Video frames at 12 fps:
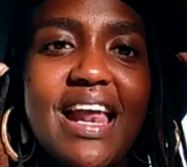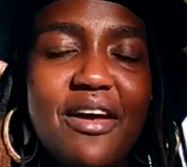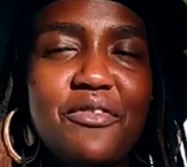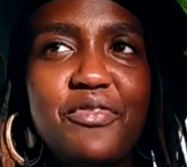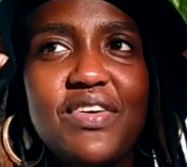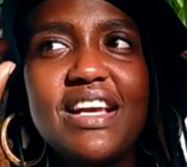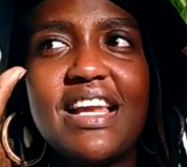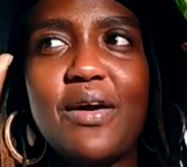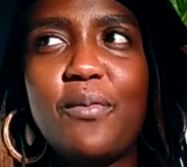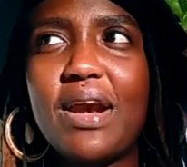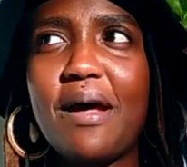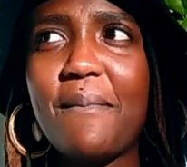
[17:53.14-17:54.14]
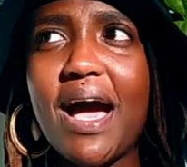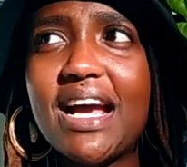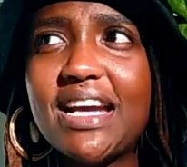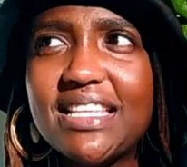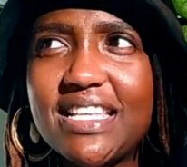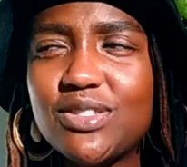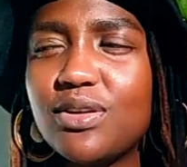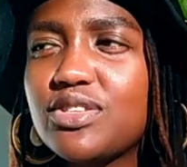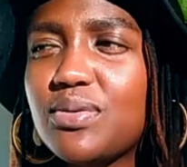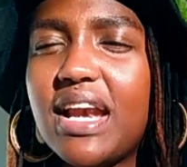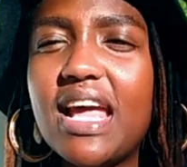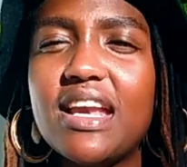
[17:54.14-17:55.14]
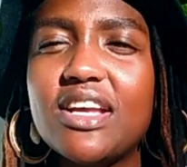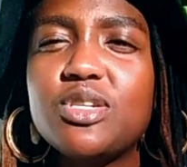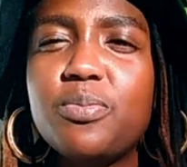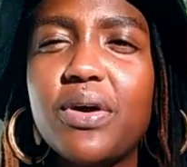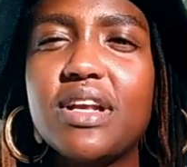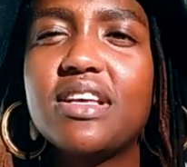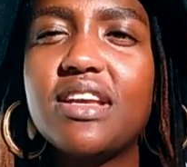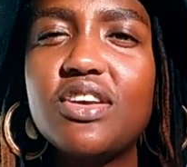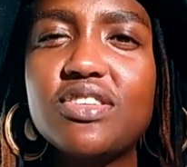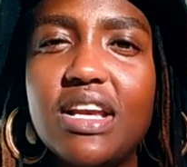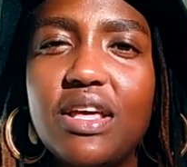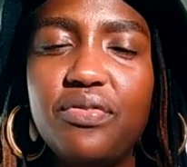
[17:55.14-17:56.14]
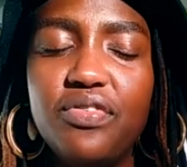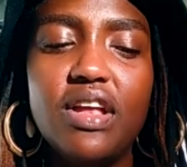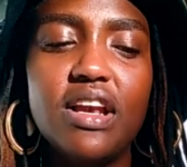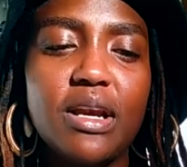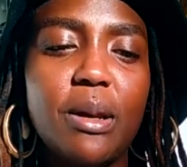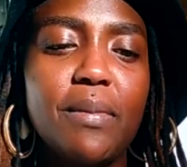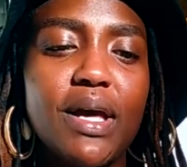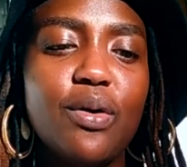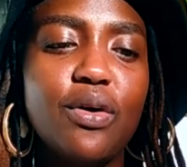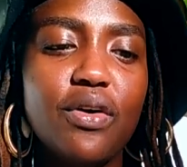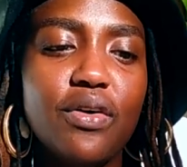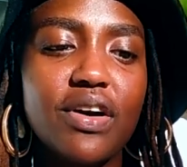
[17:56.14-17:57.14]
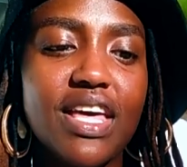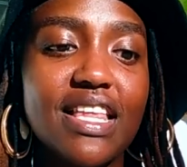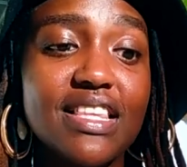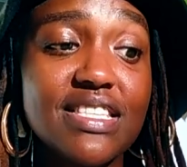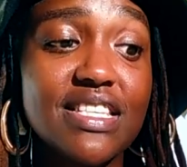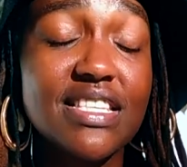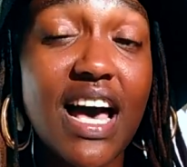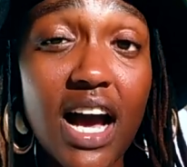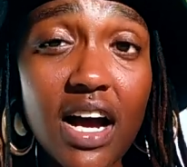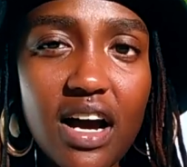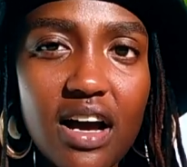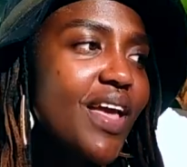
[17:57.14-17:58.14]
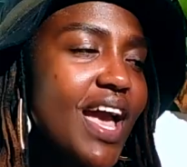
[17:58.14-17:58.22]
I feel like when I'm angry, there's also an energy point that I usually feel, and I'm like, oh, okay, this is anger.